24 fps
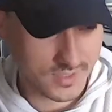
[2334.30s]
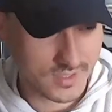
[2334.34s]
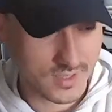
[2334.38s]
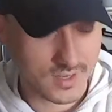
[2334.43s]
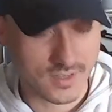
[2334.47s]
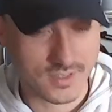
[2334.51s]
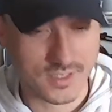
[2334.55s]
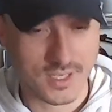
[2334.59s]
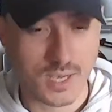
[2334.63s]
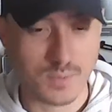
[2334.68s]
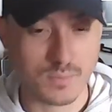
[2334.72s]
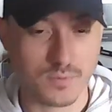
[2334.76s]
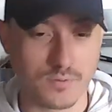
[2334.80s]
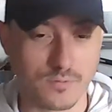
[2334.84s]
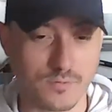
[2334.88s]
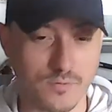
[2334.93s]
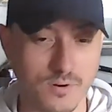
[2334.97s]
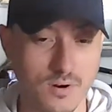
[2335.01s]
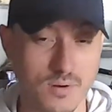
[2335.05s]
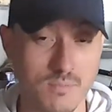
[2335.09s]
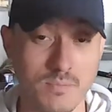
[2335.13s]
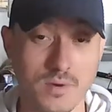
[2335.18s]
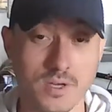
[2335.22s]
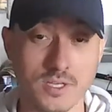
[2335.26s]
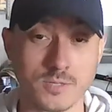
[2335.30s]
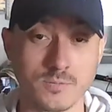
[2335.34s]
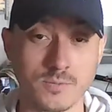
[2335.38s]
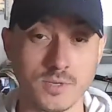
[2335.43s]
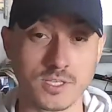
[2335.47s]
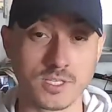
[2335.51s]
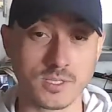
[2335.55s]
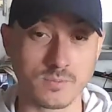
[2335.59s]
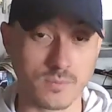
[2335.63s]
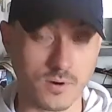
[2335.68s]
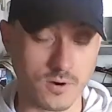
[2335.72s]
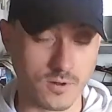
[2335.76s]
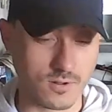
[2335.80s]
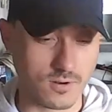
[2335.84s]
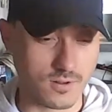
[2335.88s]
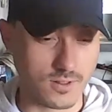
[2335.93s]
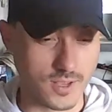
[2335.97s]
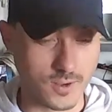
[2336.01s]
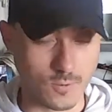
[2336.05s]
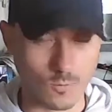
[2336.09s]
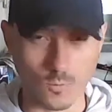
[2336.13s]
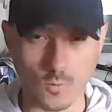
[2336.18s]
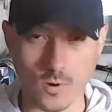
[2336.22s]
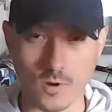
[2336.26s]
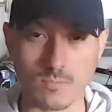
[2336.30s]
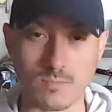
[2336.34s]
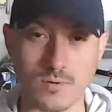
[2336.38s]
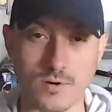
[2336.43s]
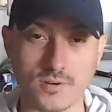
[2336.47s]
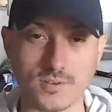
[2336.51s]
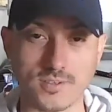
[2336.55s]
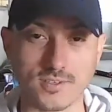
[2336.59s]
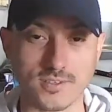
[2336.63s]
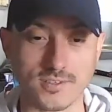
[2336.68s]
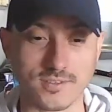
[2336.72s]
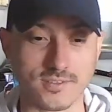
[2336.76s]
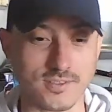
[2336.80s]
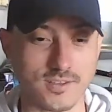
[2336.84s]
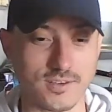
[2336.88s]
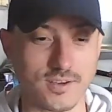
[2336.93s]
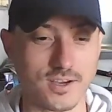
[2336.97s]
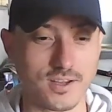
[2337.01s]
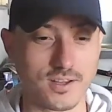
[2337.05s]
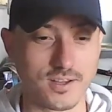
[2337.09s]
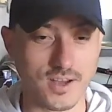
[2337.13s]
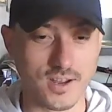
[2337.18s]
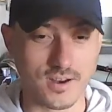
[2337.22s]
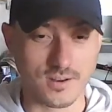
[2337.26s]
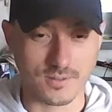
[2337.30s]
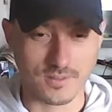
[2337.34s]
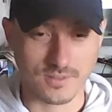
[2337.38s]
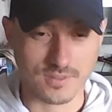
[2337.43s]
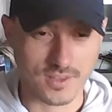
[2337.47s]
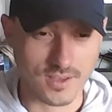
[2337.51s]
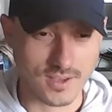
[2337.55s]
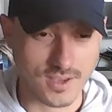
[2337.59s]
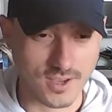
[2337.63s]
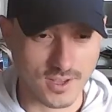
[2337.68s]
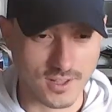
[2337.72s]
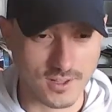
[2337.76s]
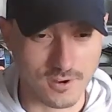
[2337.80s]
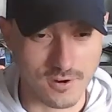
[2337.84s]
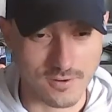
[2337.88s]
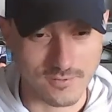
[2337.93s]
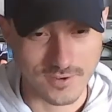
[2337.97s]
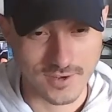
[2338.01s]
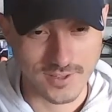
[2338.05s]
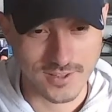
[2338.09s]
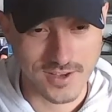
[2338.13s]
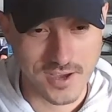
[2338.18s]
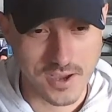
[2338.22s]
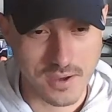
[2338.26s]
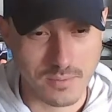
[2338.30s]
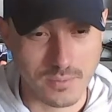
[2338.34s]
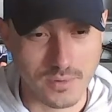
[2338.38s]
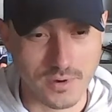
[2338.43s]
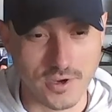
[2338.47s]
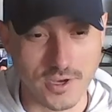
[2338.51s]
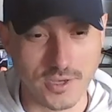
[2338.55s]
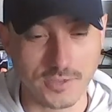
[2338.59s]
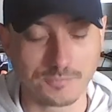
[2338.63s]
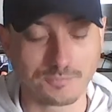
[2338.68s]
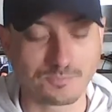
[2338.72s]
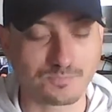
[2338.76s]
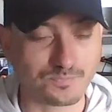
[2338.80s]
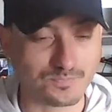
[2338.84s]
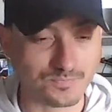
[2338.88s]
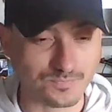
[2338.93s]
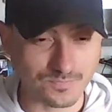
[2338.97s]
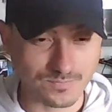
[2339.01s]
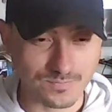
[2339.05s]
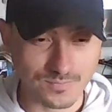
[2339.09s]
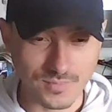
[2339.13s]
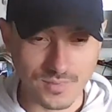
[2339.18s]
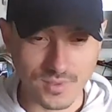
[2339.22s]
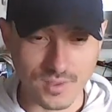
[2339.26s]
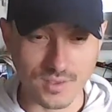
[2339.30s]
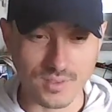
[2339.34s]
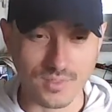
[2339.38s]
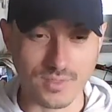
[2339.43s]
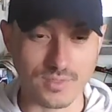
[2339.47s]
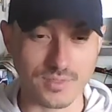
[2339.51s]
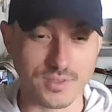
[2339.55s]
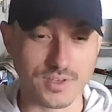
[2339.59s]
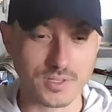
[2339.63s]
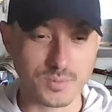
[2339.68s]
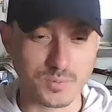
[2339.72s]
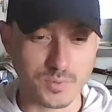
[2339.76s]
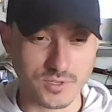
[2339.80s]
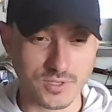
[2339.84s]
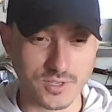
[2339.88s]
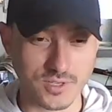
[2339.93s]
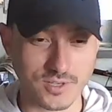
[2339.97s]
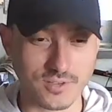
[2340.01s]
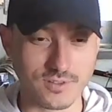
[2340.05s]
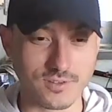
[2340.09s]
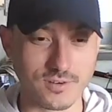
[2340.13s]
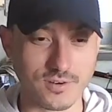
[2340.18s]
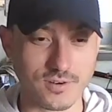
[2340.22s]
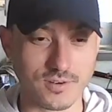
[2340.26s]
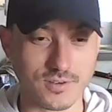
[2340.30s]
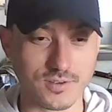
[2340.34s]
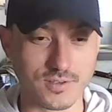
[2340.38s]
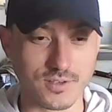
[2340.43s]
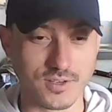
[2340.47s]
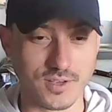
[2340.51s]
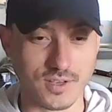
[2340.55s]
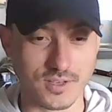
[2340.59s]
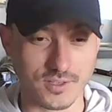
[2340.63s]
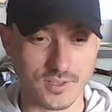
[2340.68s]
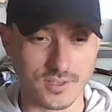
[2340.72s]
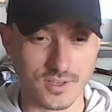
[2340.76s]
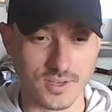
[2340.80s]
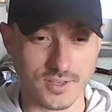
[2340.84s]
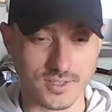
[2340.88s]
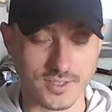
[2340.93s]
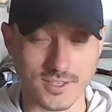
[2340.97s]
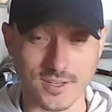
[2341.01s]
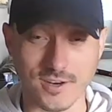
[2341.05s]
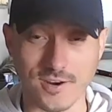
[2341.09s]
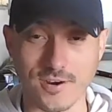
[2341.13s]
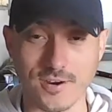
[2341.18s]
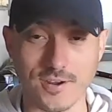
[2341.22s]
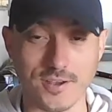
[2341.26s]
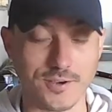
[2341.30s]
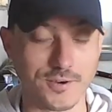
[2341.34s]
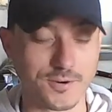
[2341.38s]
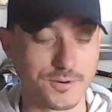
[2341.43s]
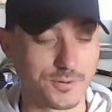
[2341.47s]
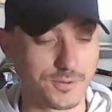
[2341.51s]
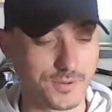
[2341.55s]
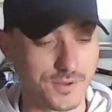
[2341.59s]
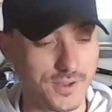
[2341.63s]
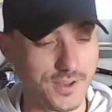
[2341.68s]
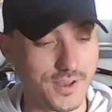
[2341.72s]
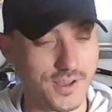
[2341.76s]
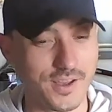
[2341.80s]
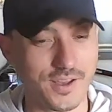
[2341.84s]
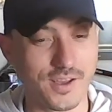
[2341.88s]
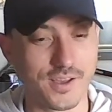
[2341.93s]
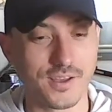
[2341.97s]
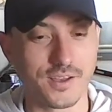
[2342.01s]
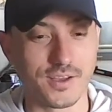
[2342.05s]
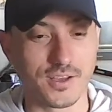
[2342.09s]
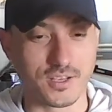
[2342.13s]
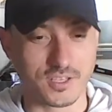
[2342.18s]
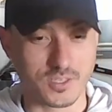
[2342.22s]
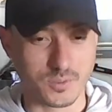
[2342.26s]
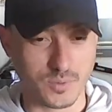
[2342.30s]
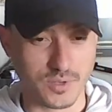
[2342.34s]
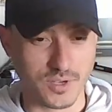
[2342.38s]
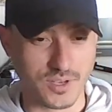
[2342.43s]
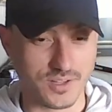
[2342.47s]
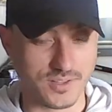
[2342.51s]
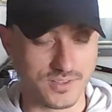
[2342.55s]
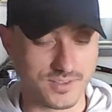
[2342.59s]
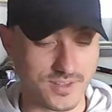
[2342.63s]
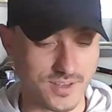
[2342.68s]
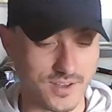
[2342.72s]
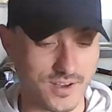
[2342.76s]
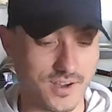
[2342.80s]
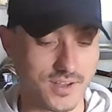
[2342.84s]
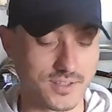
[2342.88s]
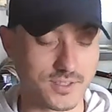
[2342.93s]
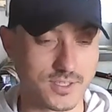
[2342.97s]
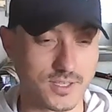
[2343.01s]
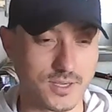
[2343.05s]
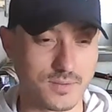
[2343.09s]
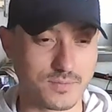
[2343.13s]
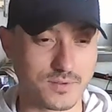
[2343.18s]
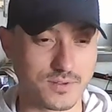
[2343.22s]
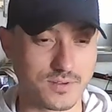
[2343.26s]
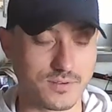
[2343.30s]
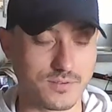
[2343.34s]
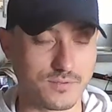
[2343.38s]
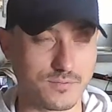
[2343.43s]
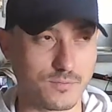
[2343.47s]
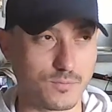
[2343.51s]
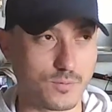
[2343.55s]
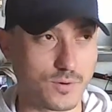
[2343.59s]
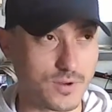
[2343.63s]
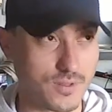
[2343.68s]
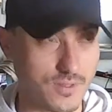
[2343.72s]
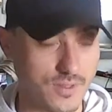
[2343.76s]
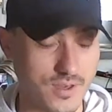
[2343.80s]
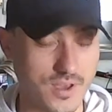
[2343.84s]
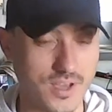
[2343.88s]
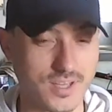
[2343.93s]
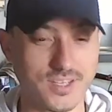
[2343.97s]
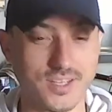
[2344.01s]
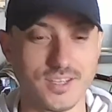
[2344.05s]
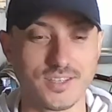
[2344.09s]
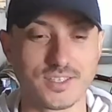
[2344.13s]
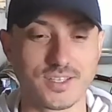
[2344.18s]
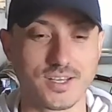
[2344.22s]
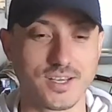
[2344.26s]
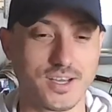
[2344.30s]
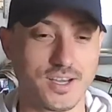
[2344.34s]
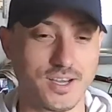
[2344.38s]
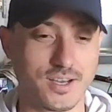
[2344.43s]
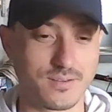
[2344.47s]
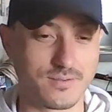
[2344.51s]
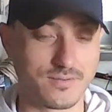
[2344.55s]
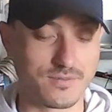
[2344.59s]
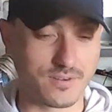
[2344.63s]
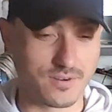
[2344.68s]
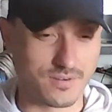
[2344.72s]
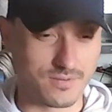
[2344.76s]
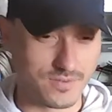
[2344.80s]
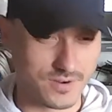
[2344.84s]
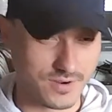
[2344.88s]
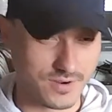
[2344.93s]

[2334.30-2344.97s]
is an example for a much, much smaller, like one person. So I don't think I clarified that, but this particular scenario explains the concept of one of the ideas I had for